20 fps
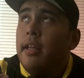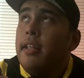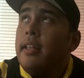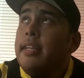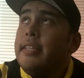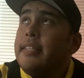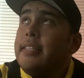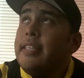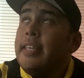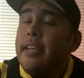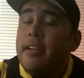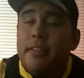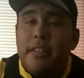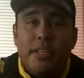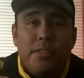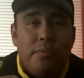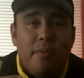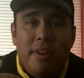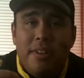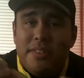Let's see here.
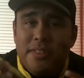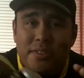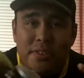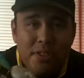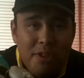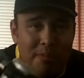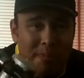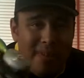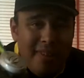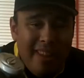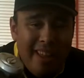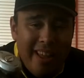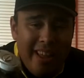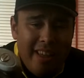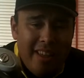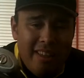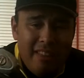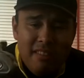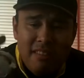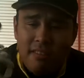These rods are super
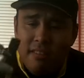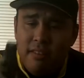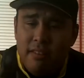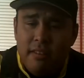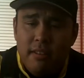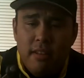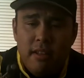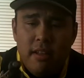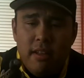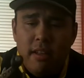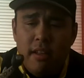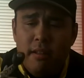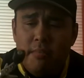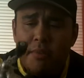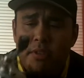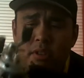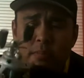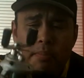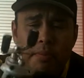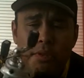light,
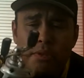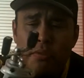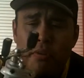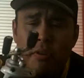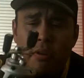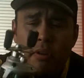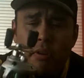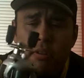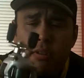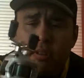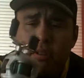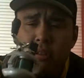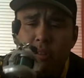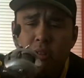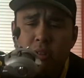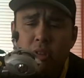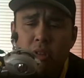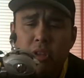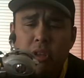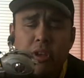super strong.
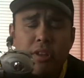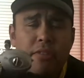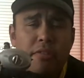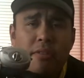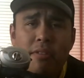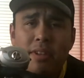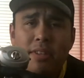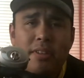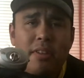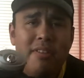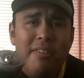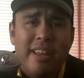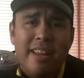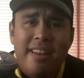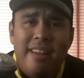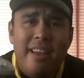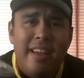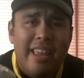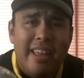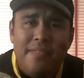You could throw these all day
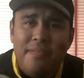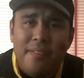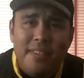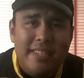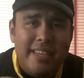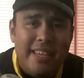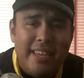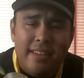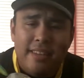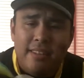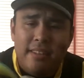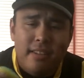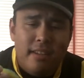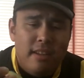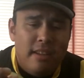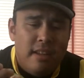and not get fatigued.